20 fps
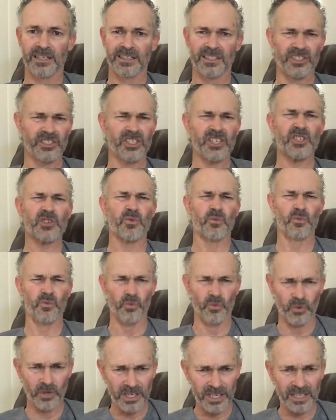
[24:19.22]
Is this
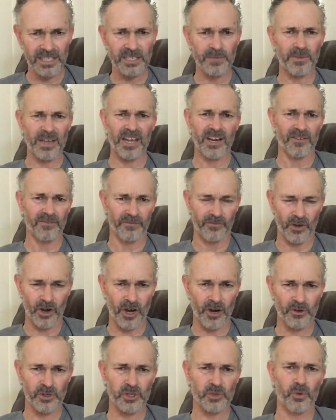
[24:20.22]
really about a
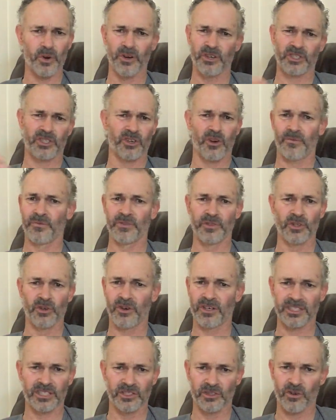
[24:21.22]
virus where it's got
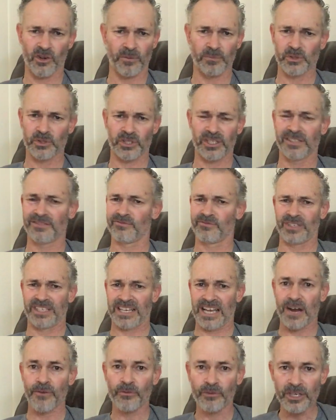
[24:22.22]
99%
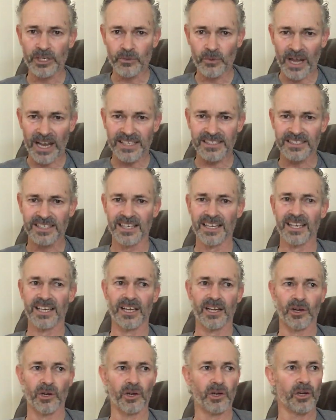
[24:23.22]
recovery rate?
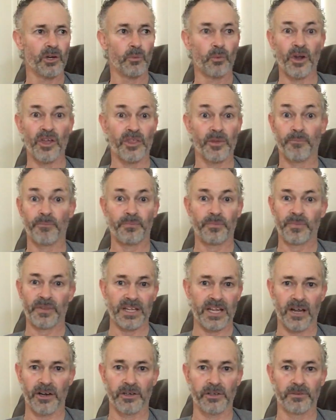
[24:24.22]
Where the
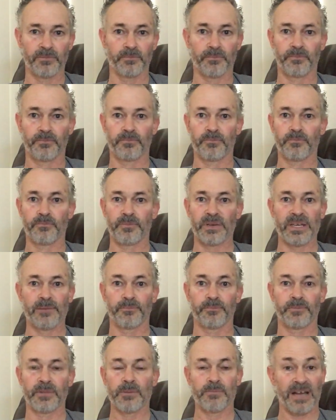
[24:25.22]

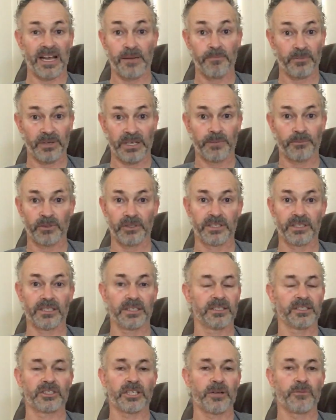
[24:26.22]
main people
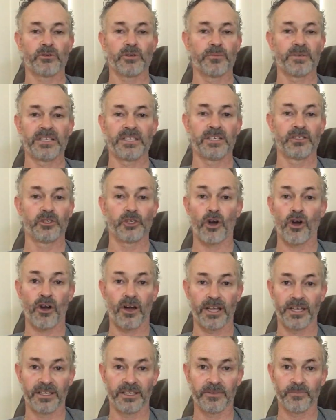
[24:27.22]
that seem to be
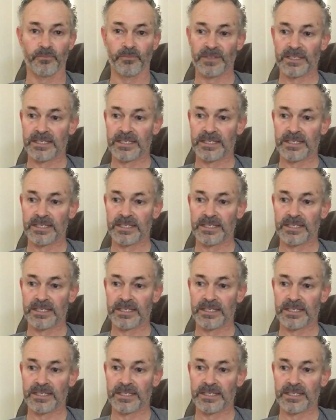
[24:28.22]
dying